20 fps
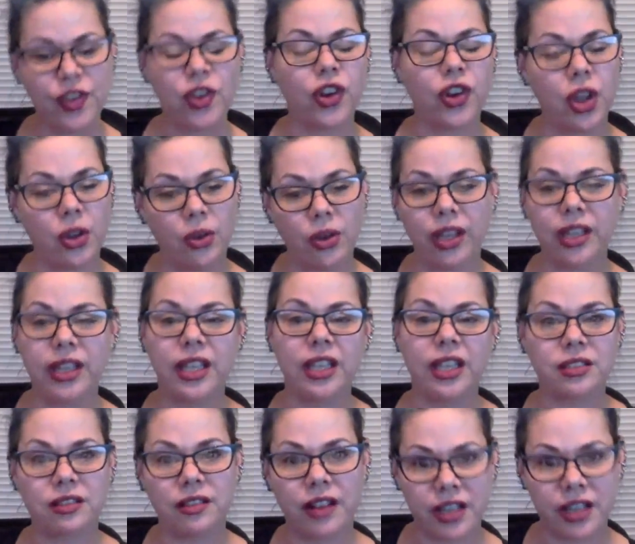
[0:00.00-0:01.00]
you're going in that
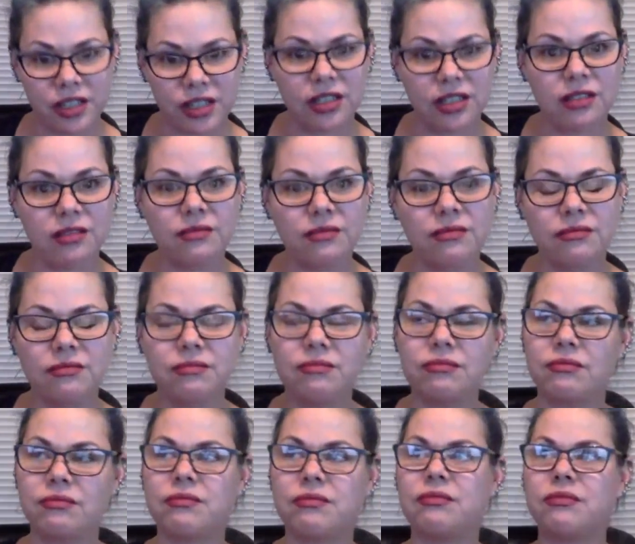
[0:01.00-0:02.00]
direction,
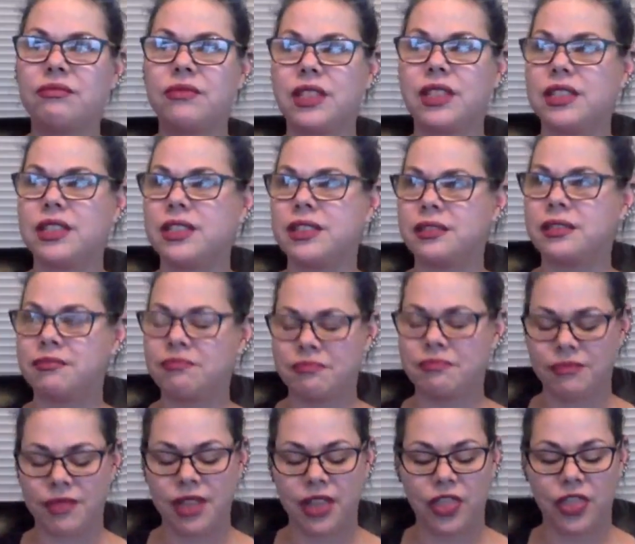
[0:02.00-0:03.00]
this is
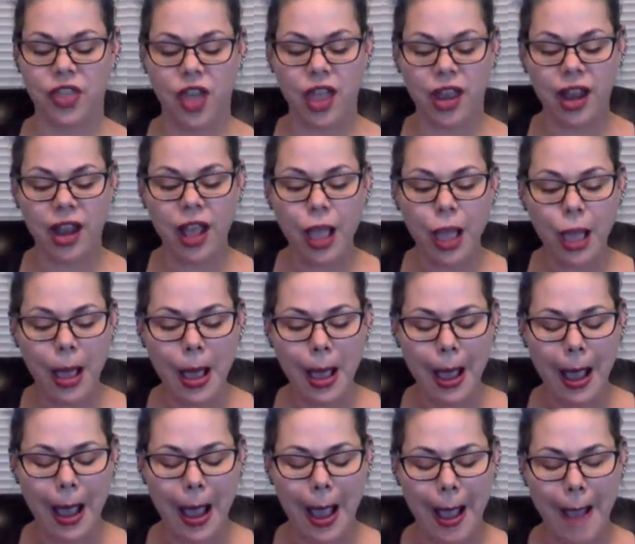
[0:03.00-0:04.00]
a thought.
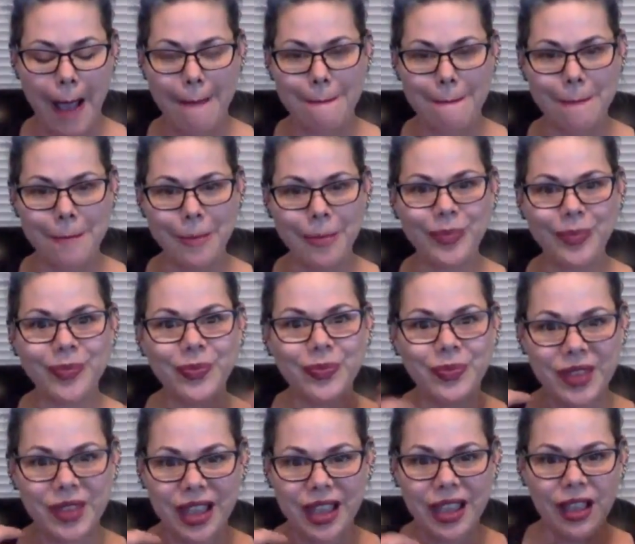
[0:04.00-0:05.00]
Um,
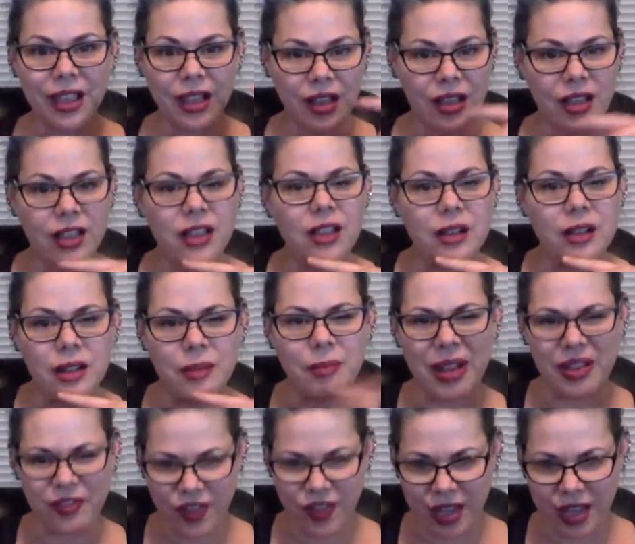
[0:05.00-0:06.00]

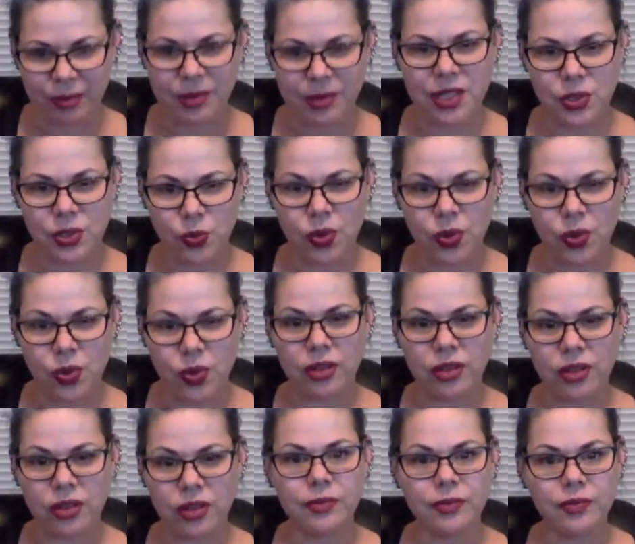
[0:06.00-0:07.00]
my family's
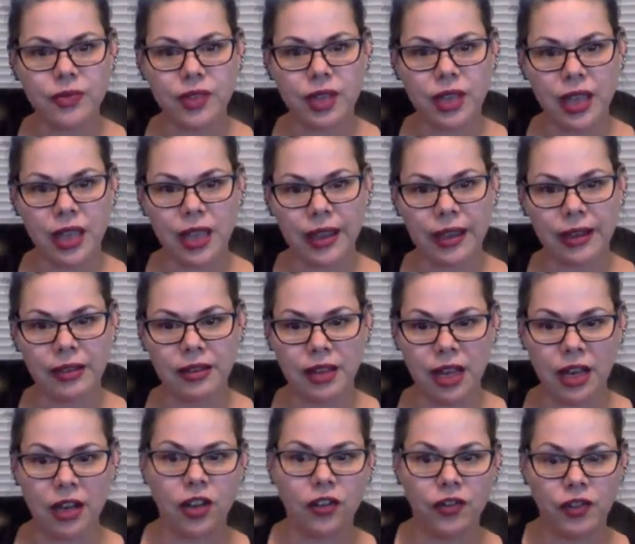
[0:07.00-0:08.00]
weird. And
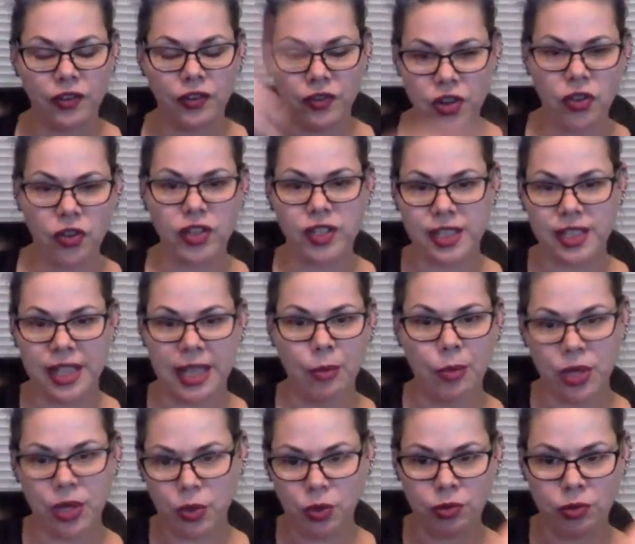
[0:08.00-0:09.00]
I don't know if you've noticed that
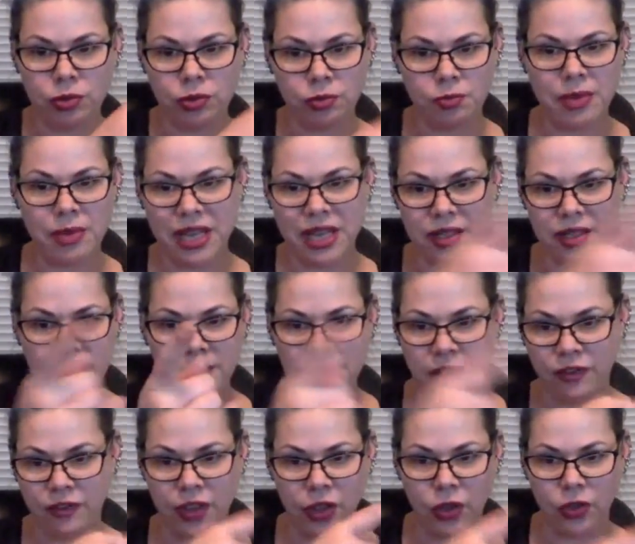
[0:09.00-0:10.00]
when you were meeting
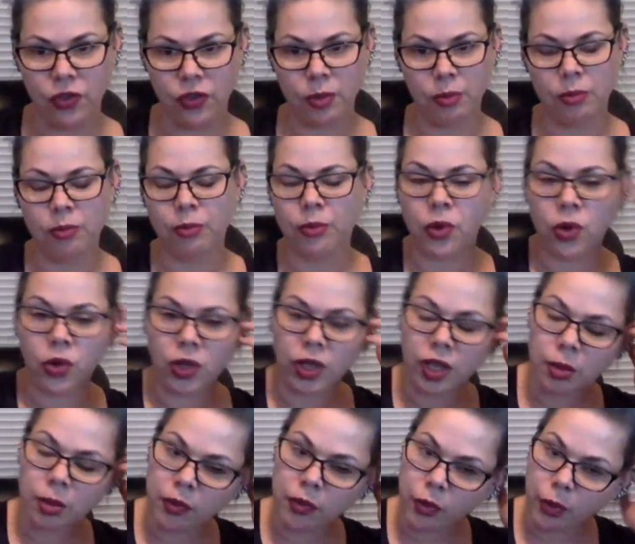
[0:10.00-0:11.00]
a few of them
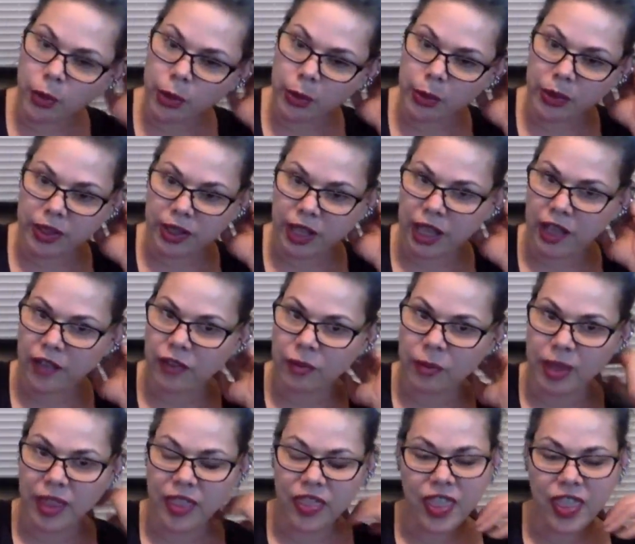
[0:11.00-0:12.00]
earlier before we went live,
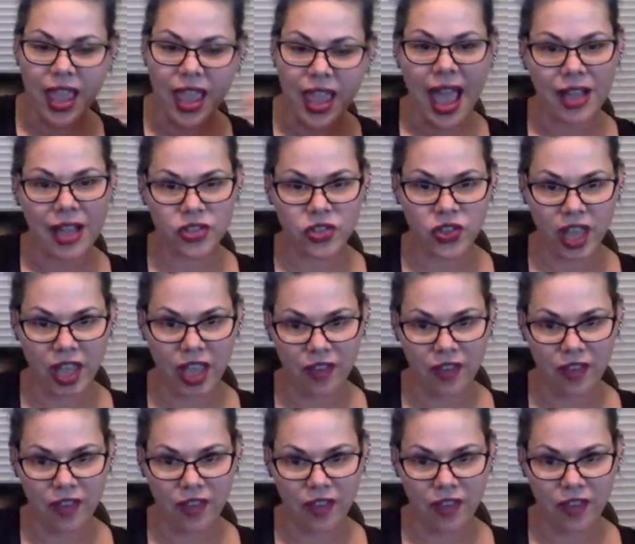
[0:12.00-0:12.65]
but they actually